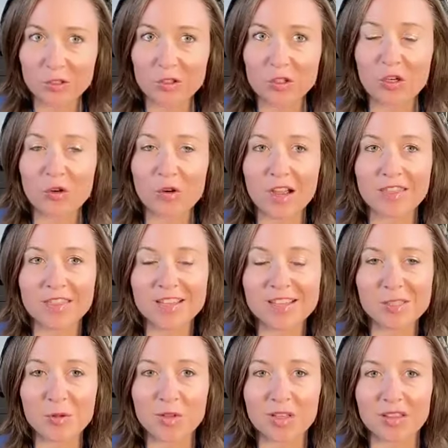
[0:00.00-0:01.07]
So I think
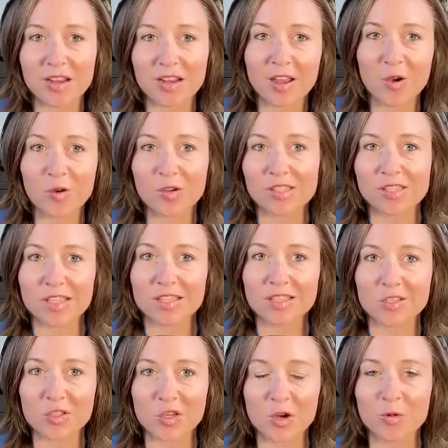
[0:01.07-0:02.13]
something that I always like to
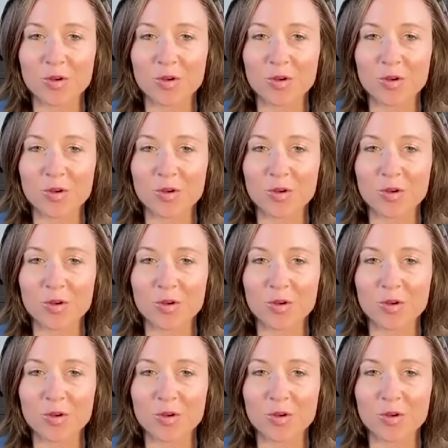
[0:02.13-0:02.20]
start